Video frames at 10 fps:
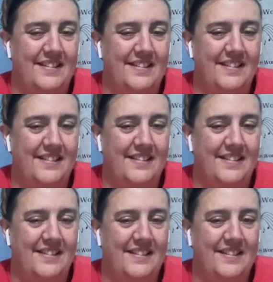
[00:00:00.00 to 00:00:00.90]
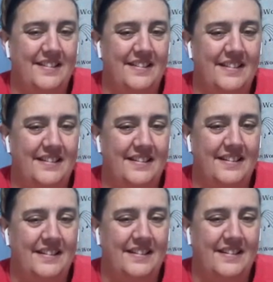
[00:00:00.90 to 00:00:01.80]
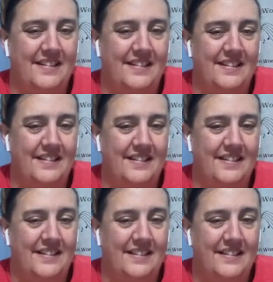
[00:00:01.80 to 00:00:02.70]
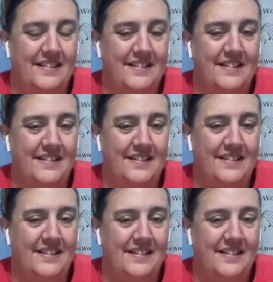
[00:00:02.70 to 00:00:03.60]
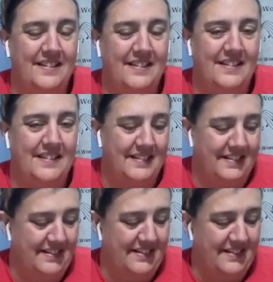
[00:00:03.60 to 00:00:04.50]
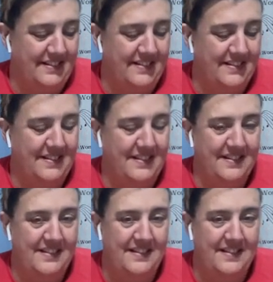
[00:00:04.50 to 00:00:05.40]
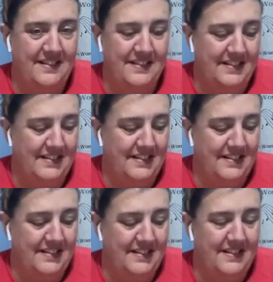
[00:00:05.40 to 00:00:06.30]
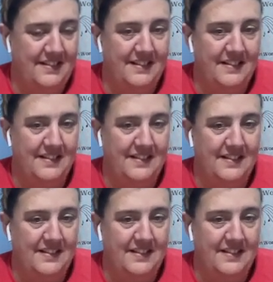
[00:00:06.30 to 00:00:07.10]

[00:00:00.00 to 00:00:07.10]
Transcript: [no speech]